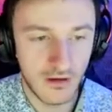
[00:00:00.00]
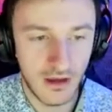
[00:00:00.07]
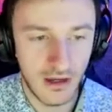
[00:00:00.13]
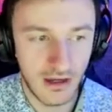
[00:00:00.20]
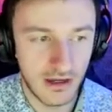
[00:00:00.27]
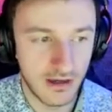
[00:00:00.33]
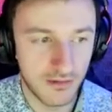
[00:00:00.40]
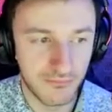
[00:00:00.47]

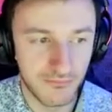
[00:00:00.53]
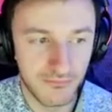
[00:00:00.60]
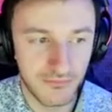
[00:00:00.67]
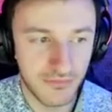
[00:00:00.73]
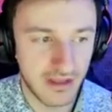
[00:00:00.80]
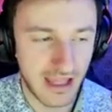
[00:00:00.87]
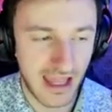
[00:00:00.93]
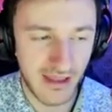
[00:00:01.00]

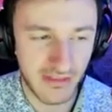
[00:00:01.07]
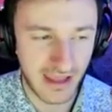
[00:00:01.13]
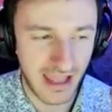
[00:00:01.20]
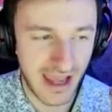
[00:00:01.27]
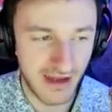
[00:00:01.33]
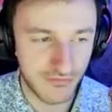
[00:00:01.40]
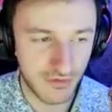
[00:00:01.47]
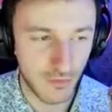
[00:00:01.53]
Like
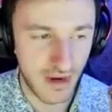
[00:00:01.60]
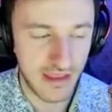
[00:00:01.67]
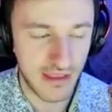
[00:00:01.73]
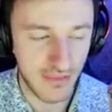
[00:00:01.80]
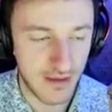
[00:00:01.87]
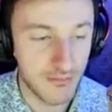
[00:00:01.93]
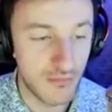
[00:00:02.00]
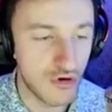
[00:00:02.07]
have the way that
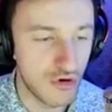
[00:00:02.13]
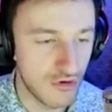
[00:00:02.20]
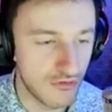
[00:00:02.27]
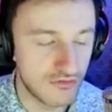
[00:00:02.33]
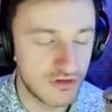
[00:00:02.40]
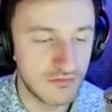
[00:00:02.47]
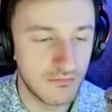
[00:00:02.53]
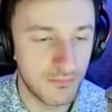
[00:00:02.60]
they
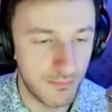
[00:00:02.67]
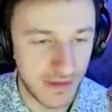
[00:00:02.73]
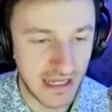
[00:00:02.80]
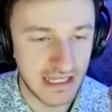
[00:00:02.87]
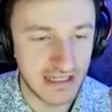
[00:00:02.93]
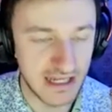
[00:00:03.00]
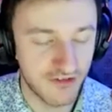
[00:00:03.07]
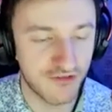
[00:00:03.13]
move
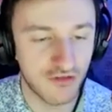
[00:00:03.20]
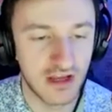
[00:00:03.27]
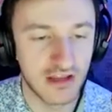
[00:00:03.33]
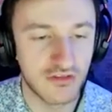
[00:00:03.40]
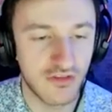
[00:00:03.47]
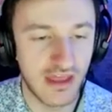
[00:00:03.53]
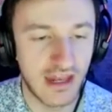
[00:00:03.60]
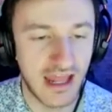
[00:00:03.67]
be different,
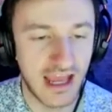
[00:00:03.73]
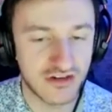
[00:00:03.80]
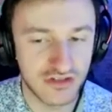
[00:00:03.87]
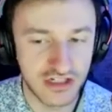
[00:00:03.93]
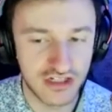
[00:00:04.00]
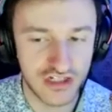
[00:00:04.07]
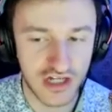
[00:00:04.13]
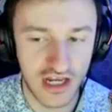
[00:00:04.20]
so that it
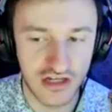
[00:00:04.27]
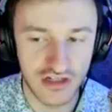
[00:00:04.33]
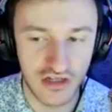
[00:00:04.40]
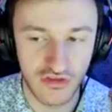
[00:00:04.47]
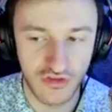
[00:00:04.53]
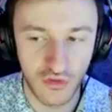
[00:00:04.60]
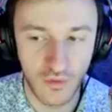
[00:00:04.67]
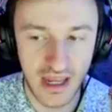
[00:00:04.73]
actually
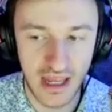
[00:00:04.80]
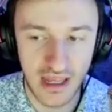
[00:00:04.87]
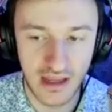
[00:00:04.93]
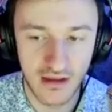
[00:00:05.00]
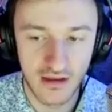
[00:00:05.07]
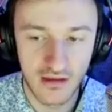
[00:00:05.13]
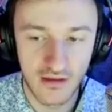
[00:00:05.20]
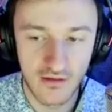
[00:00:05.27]
changes the way
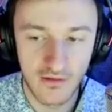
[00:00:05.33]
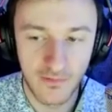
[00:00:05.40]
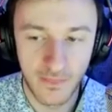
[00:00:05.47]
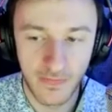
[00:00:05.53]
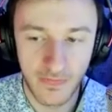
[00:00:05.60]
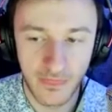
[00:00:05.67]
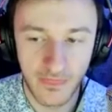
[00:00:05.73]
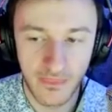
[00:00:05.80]

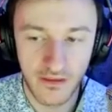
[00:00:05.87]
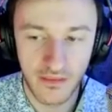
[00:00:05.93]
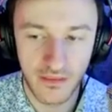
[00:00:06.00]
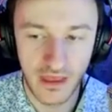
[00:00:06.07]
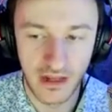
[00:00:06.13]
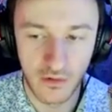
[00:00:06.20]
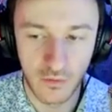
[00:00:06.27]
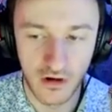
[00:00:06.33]

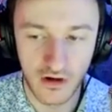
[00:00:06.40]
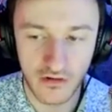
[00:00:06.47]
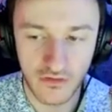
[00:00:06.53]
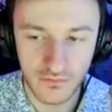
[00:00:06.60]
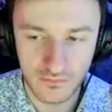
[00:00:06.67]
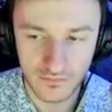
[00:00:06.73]
that it works.